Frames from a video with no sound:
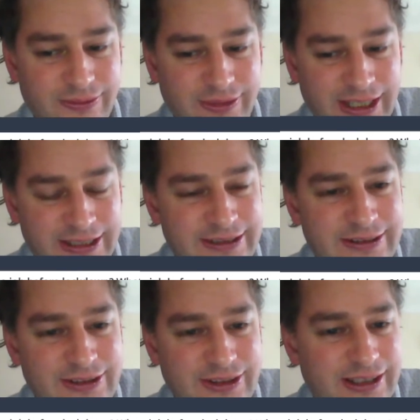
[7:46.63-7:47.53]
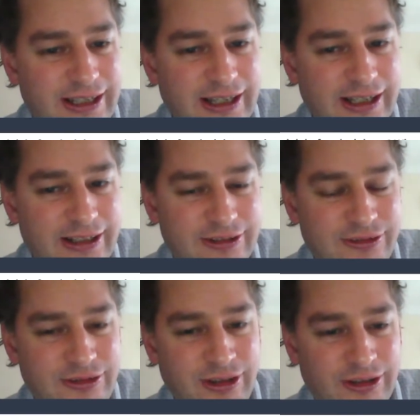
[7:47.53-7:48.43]
things
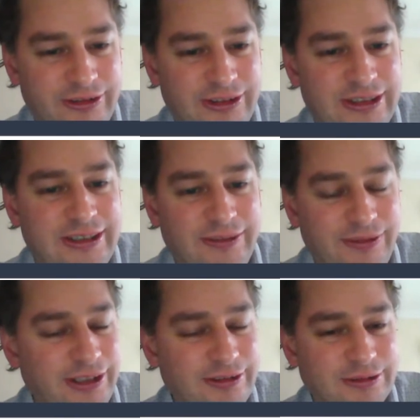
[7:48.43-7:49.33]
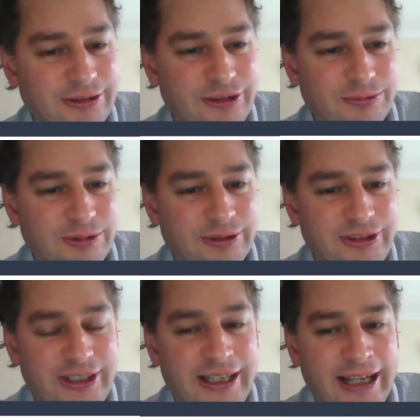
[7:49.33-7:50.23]
got difficult towards
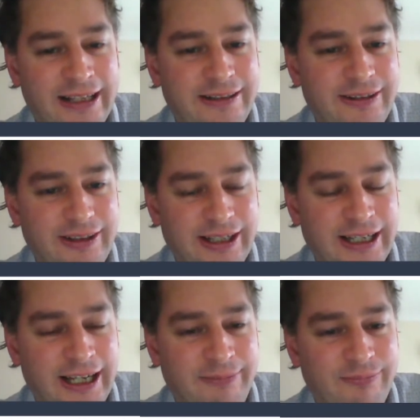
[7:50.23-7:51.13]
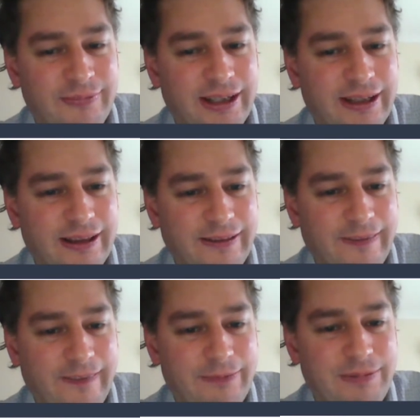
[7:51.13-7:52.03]
the end um,
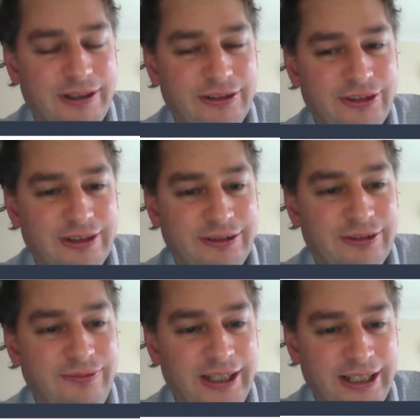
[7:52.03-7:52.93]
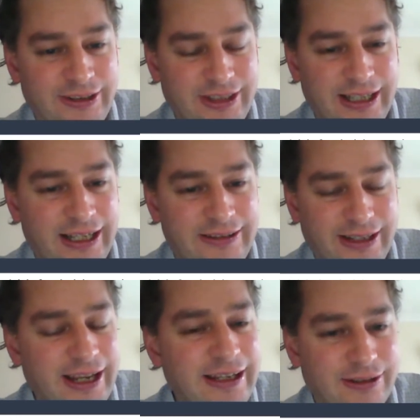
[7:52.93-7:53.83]
because there was a first
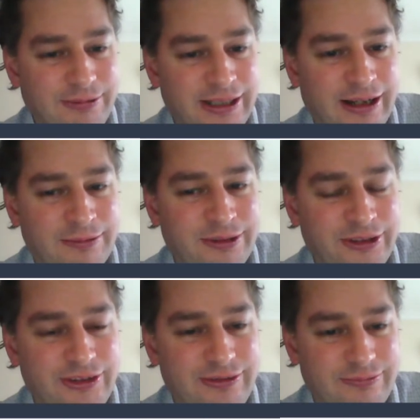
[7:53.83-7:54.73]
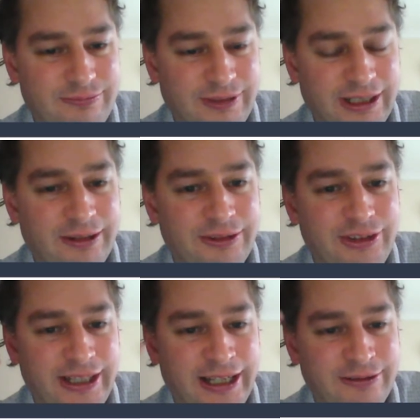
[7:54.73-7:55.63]
caretaker when I was when I was
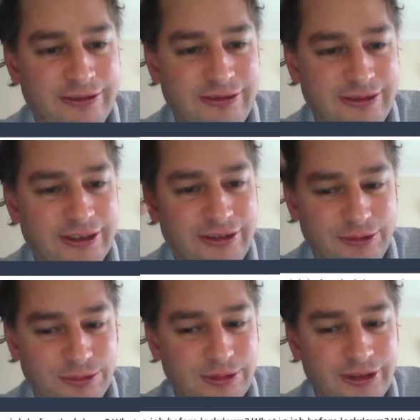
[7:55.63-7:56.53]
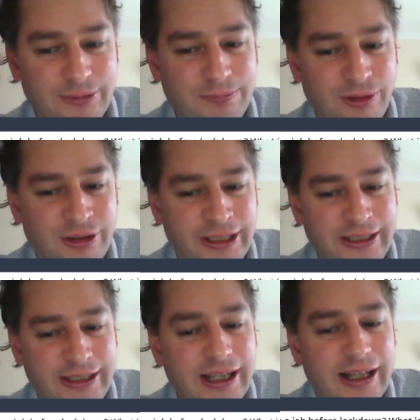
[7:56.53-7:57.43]
there at the school as a
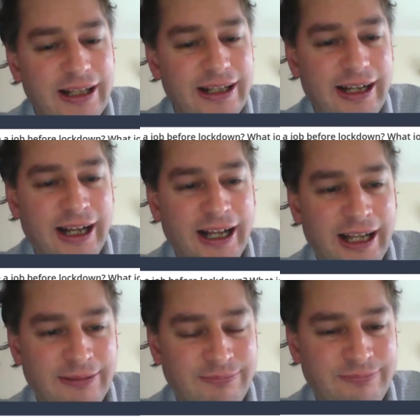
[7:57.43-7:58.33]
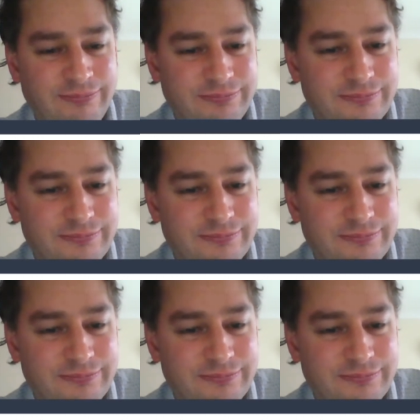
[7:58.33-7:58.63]
boy, um,